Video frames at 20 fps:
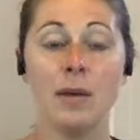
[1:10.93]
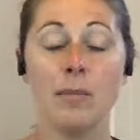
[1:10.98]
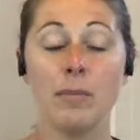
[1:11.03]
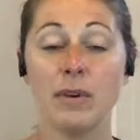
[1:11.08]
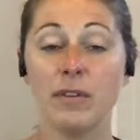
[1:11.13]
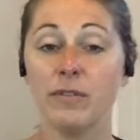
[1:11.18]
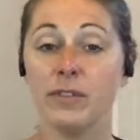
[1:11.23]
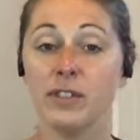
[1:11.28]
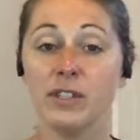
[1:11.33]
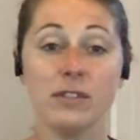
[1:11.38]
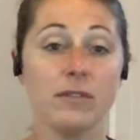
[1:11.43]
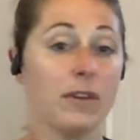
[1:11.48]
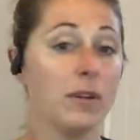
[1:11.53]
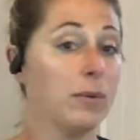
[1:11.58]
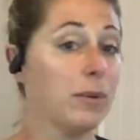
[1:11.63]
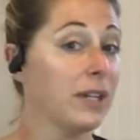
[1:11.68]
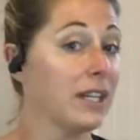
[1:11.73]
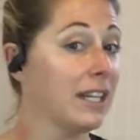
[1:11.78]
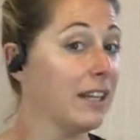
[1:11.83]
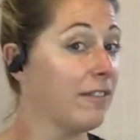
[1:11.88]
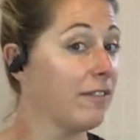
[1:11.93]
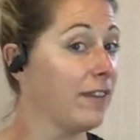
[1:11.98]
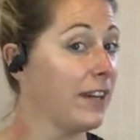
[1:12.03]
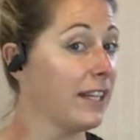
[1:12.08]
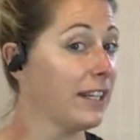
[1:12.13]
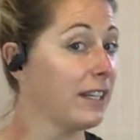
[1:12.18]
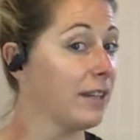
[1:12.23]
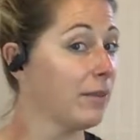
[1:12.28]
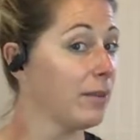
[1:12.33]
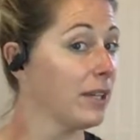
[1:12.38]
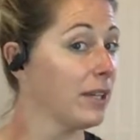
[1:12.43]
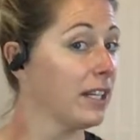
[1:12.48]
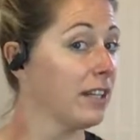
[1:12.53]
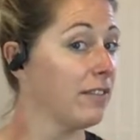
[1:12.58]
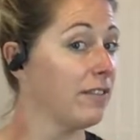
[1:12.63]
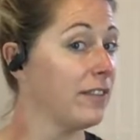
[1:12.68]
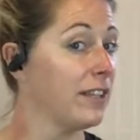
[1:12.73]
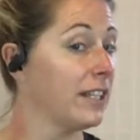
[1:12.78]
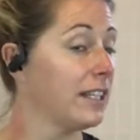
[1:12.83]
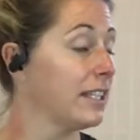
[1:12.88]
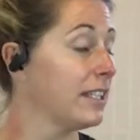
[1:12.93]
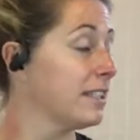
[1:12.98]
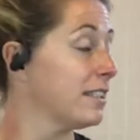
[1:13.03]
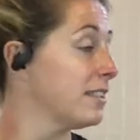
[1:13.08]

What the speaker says: But first of all, we're going to find it. We're going to feel it.